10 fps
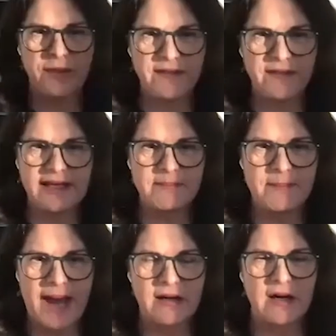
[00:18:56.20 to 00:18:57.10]
put the lid
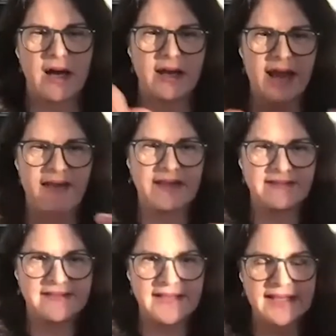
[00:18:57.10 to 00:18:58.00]
back on, and
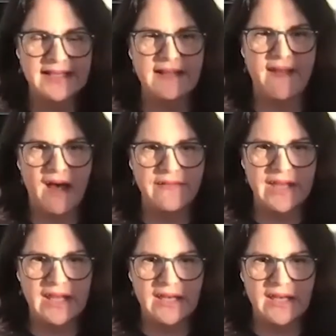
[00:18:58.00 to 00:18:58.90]
then stick it in the
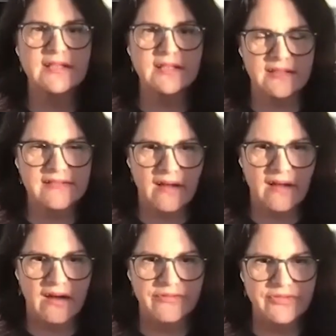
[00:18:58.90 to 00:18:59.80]
oven until it's
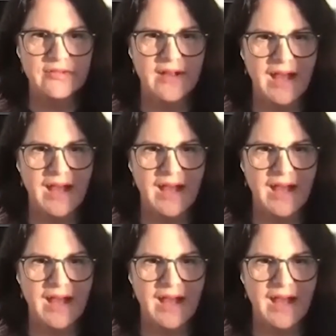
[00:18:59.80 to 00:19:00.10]
soft.